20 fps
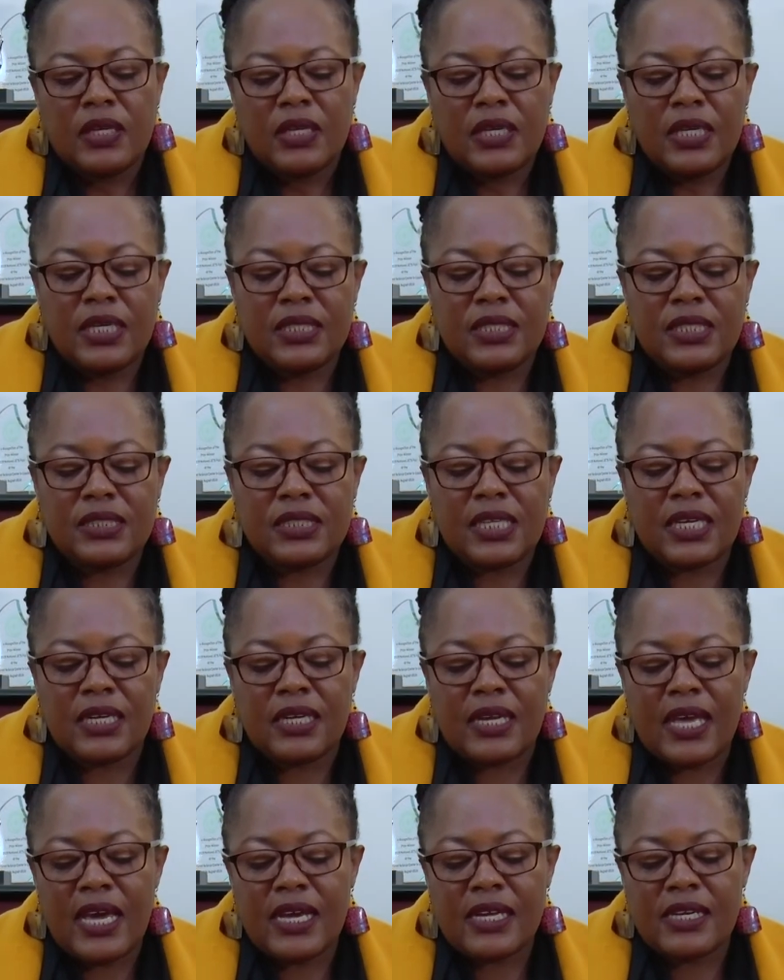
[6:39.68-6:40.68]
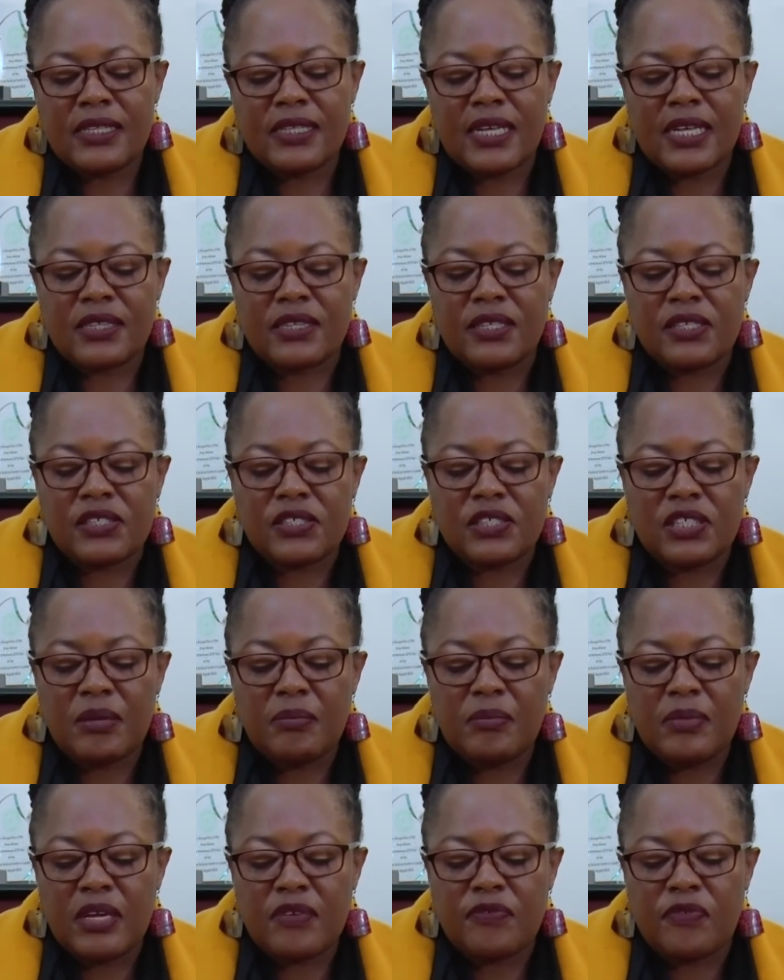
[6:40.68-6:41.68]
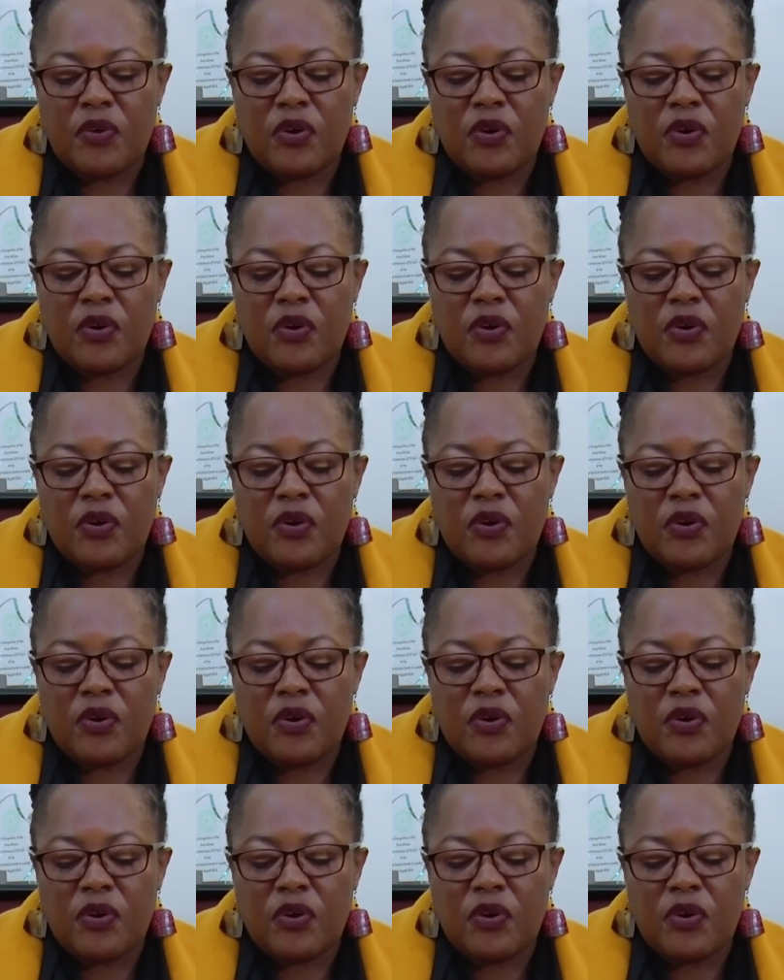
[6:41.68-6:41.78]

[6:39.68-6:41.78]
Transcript: It is unlikely that the same level